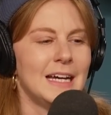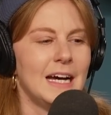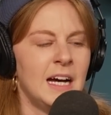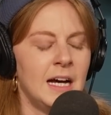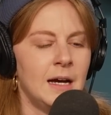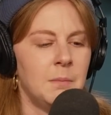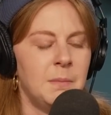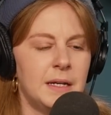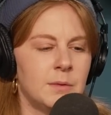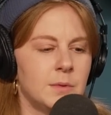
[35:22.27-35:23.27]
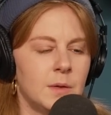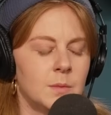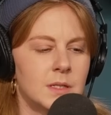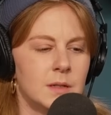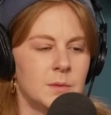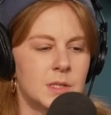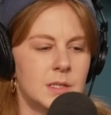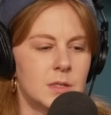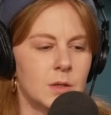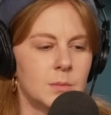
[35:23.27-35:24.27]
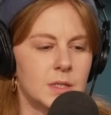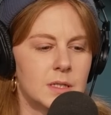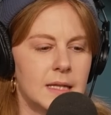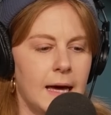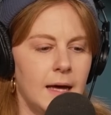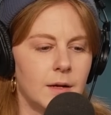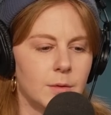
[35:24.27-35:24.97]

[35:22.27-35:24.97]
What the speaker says: But it wasn't so much that.